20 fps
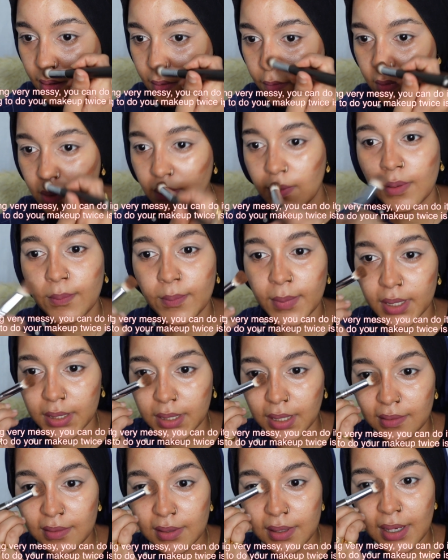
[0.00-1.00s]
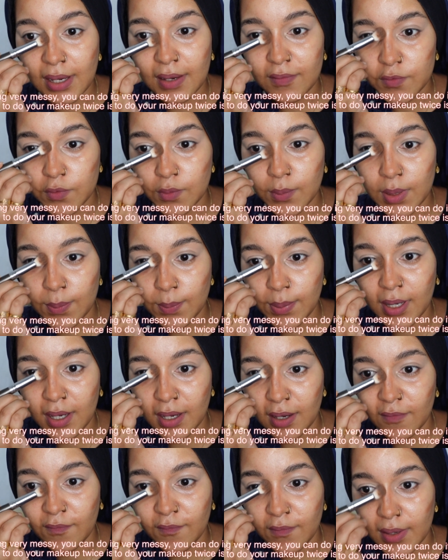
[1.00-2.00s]
Remember, it doesn't have to be
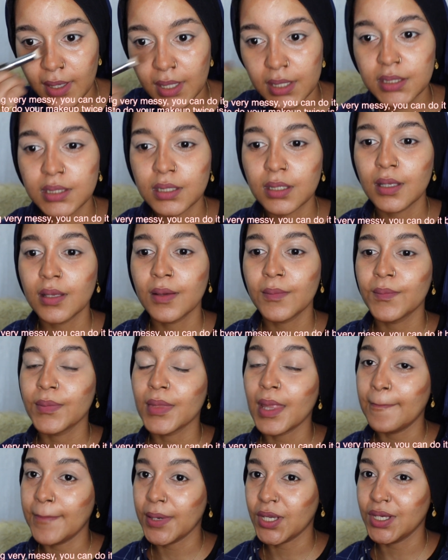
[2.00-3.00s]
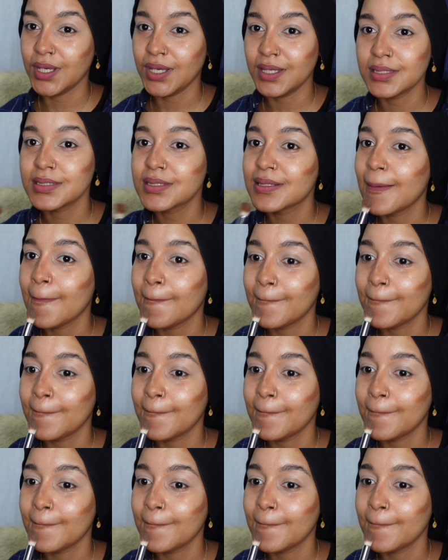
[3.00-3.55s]
perfect, because